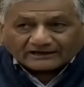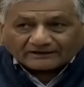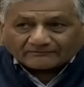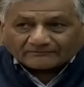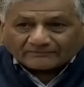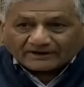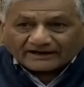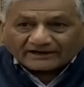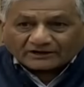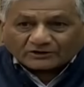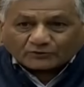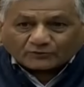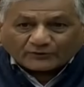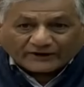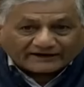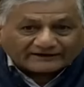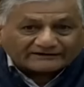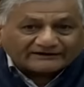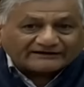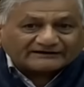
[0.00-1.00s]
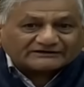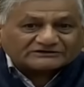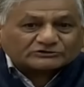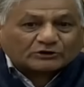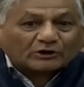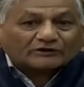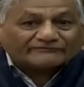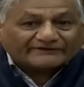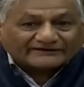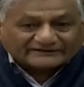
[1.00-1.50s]
by quickly
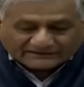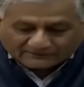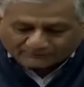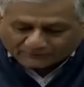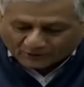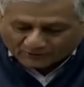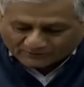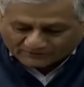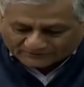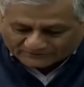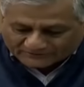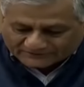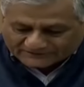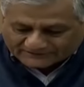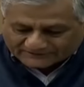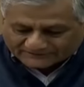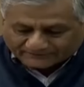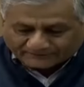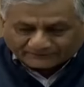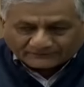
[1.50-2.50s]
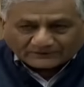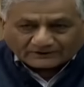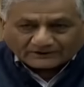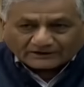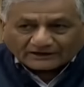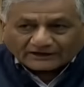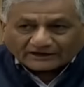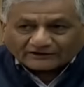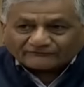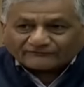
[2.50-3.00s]
resolving their problems.
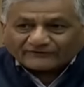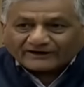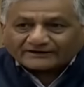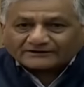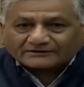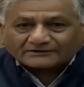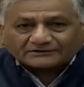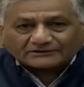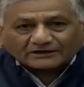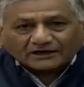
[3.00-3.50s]
In fact,